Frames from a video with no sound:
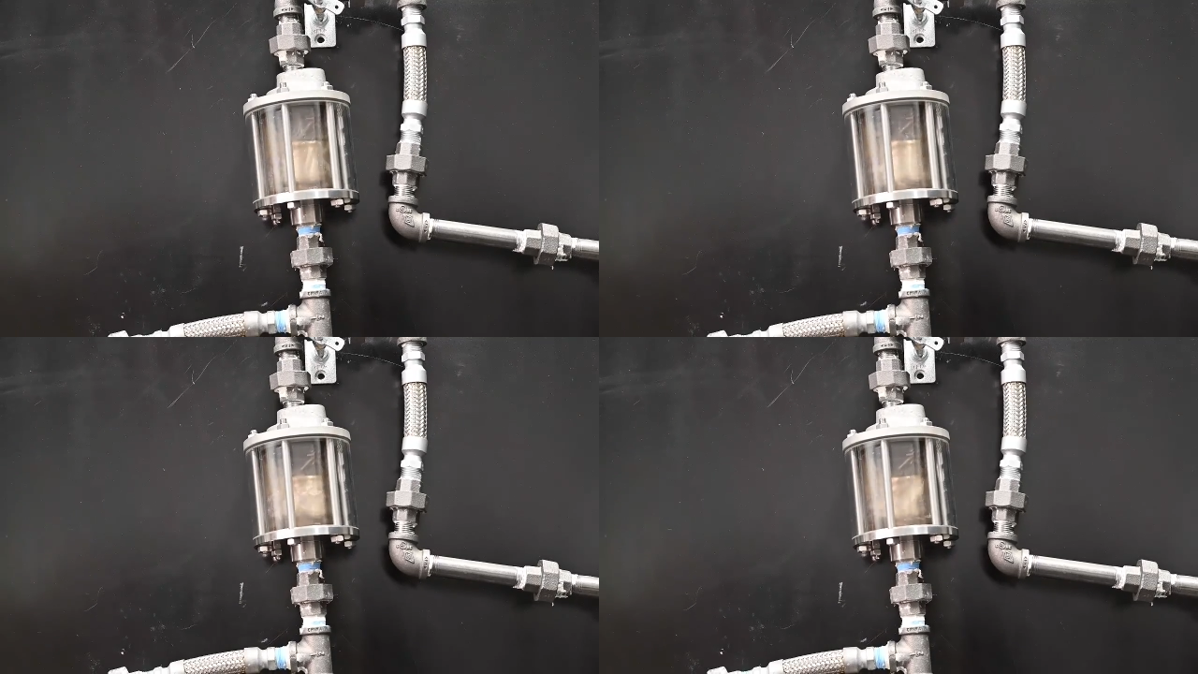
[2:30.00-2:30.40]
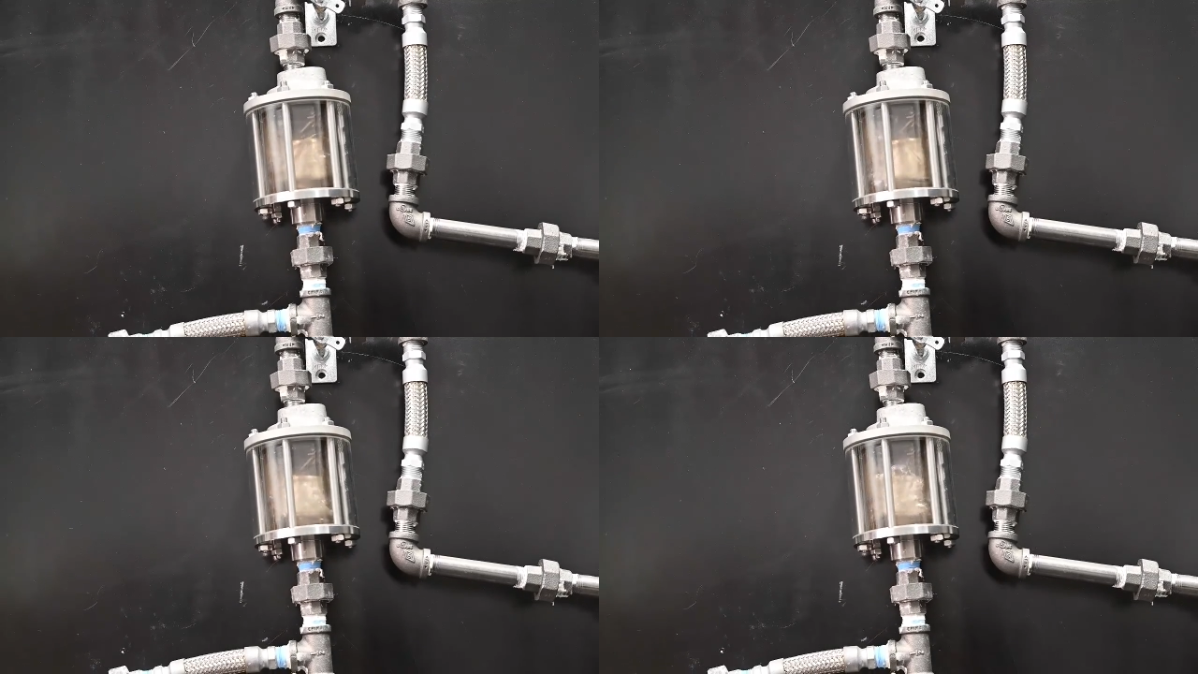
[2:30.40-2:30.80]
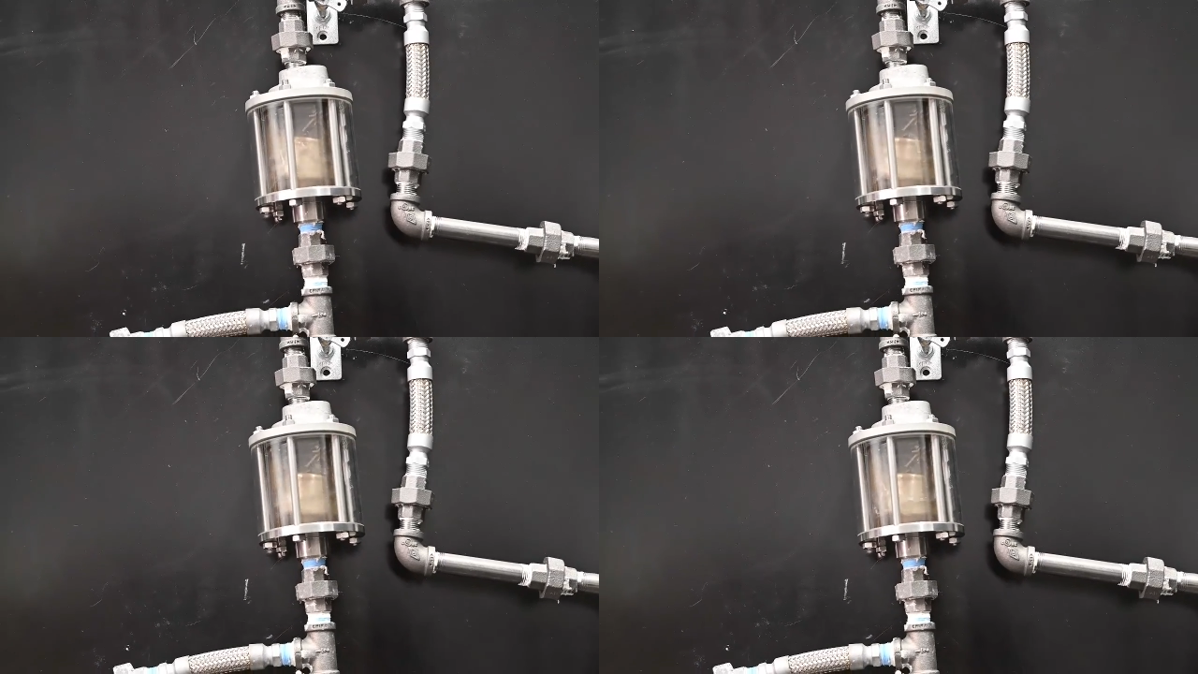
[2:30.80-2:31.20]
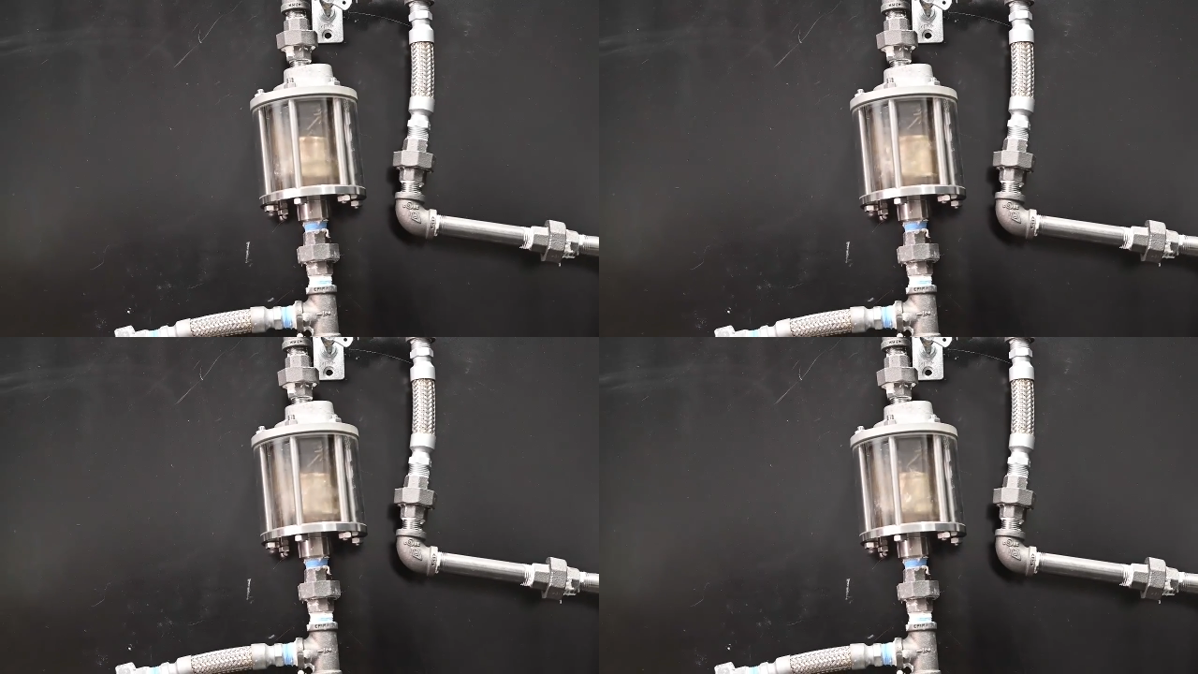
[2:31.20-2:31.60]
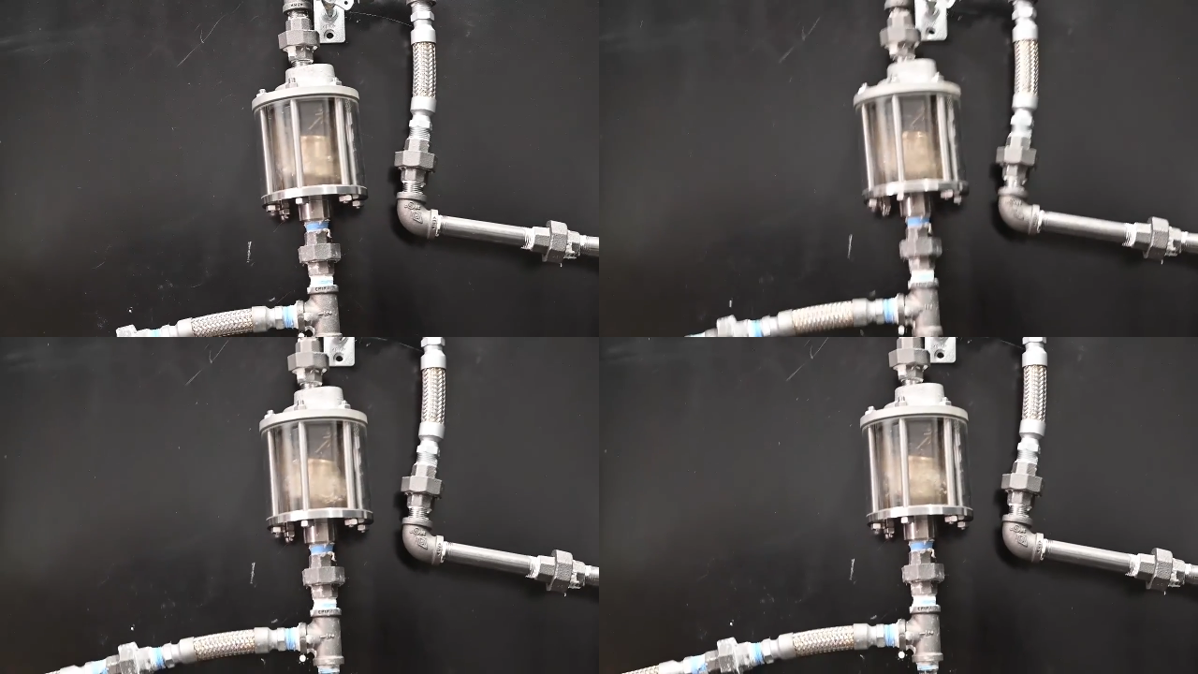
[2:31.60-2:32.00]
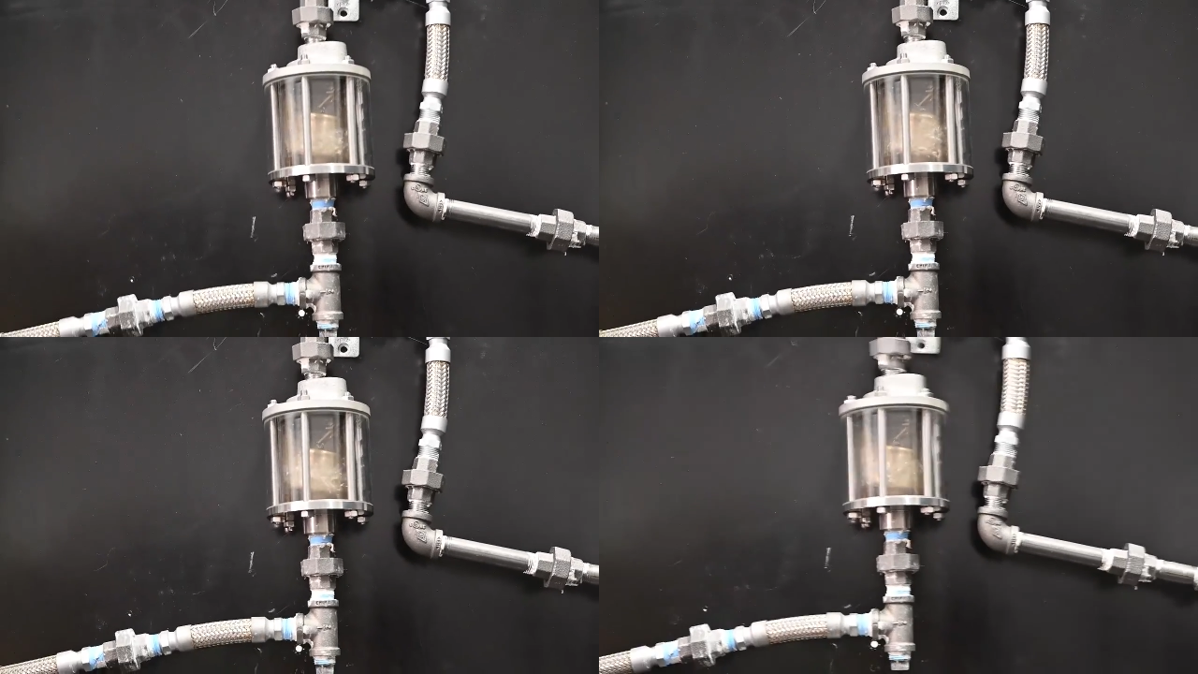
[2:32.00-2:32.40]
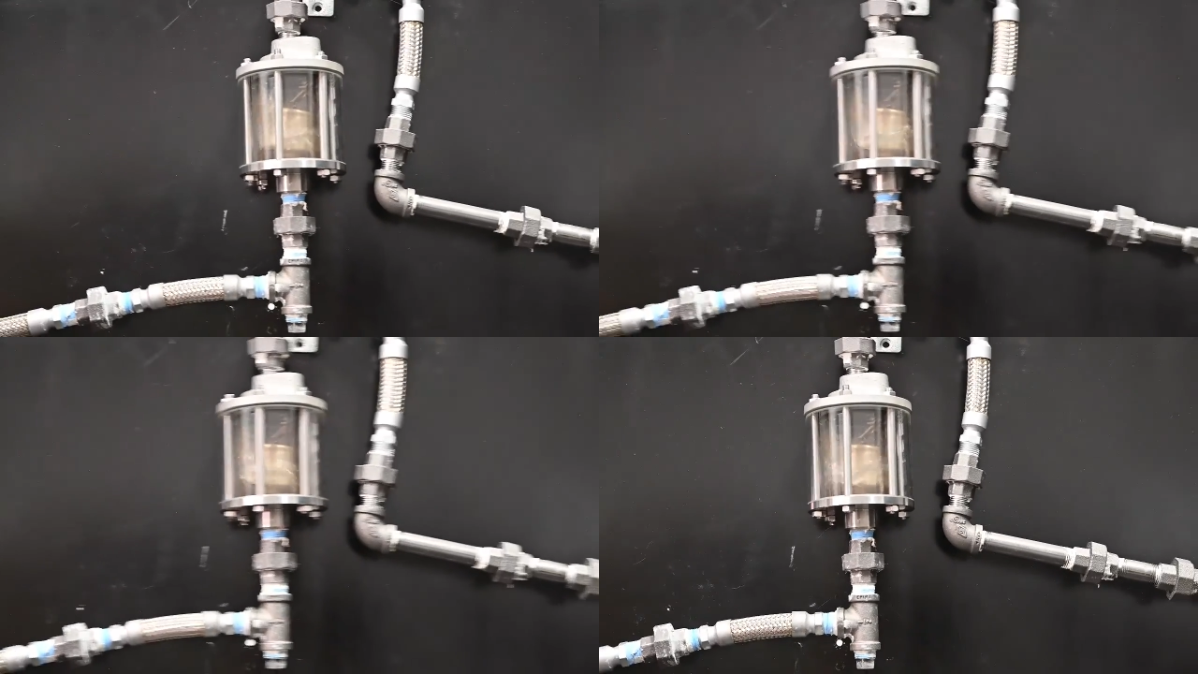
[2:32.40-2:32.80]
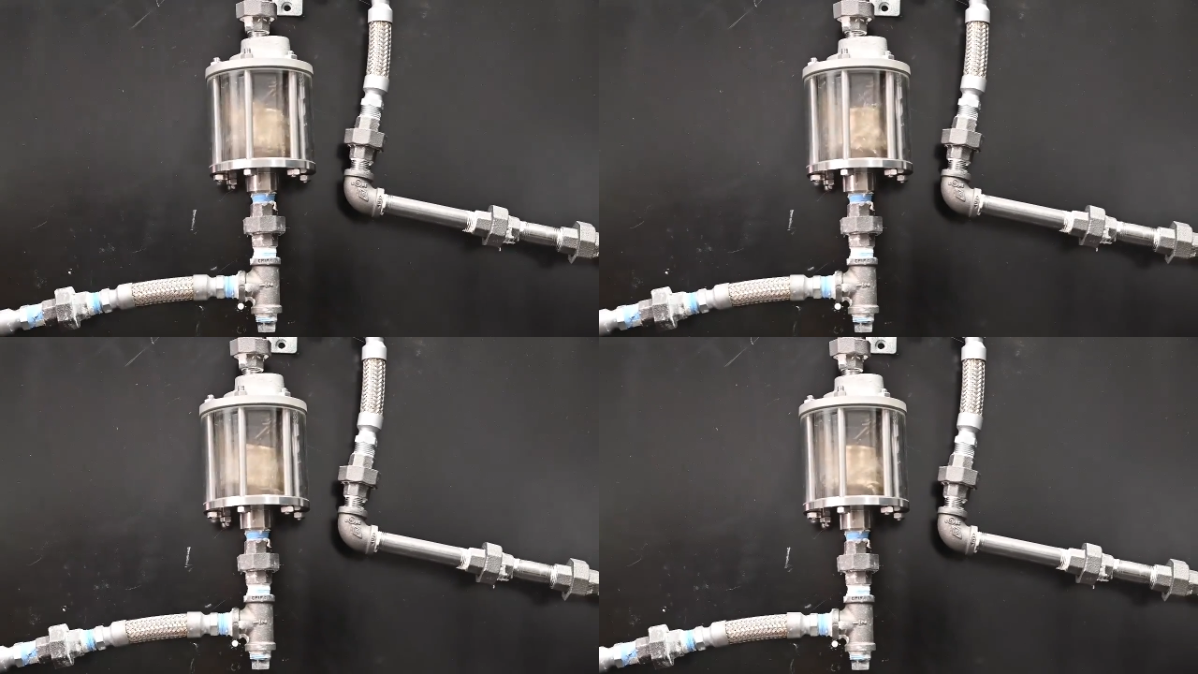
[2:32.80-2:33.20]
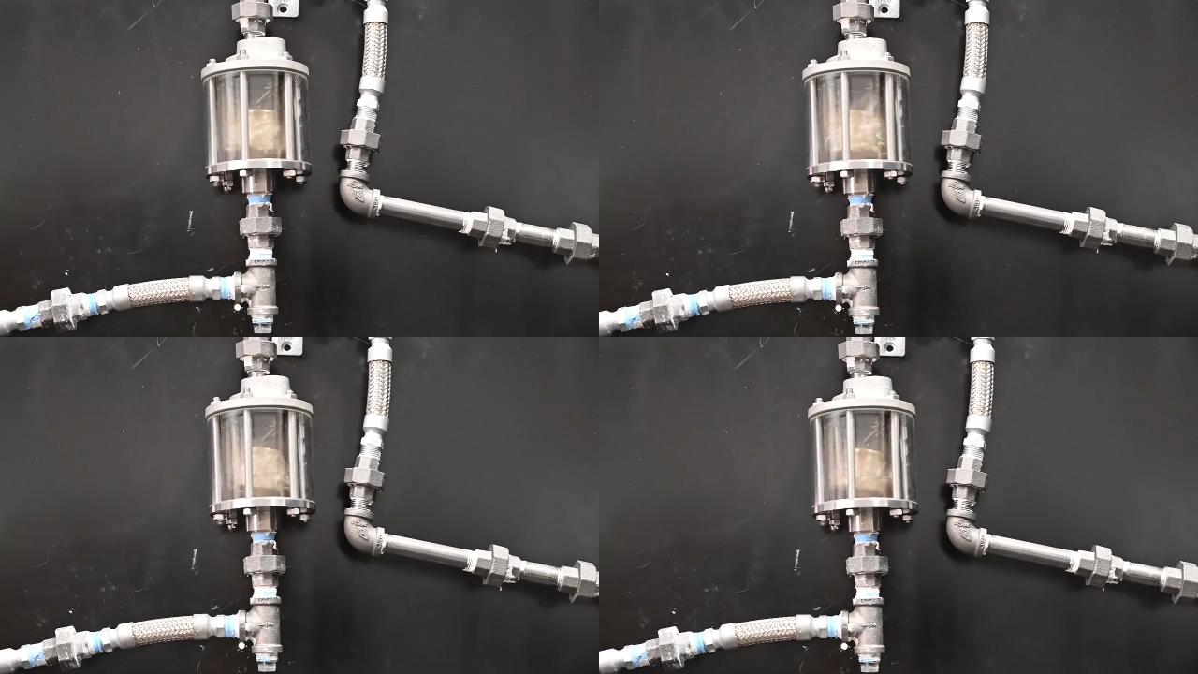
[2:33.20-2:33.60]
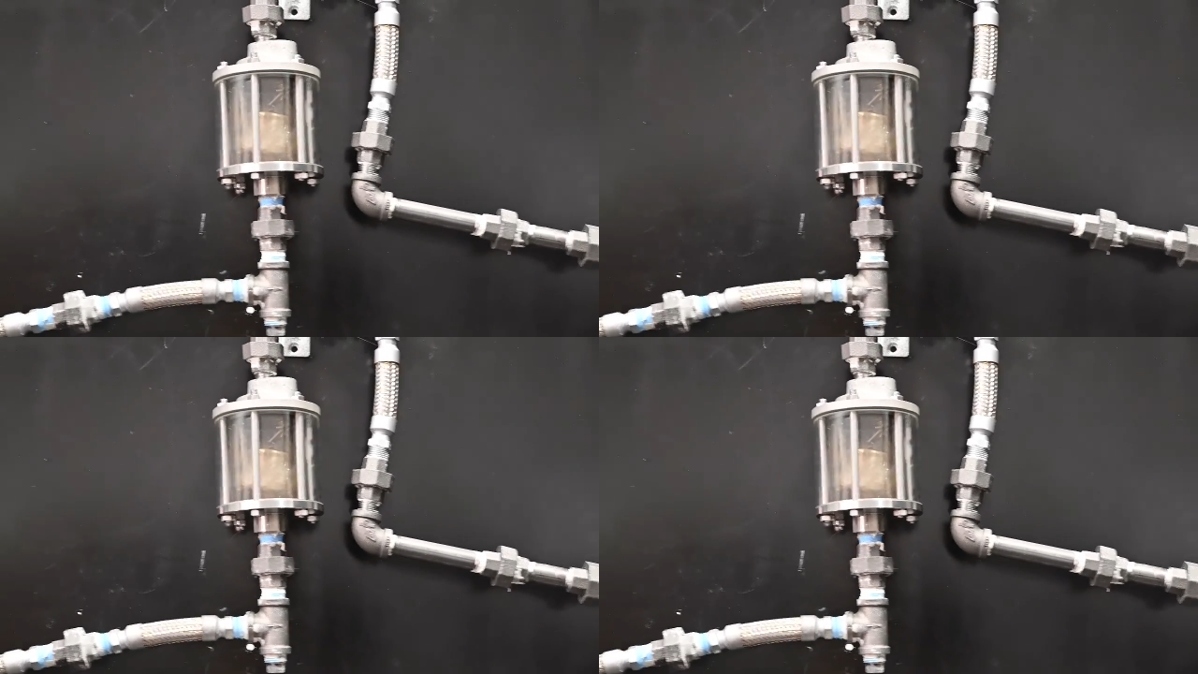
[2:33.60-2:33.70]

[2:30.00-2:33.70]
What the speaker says: [unreadable: no face in view]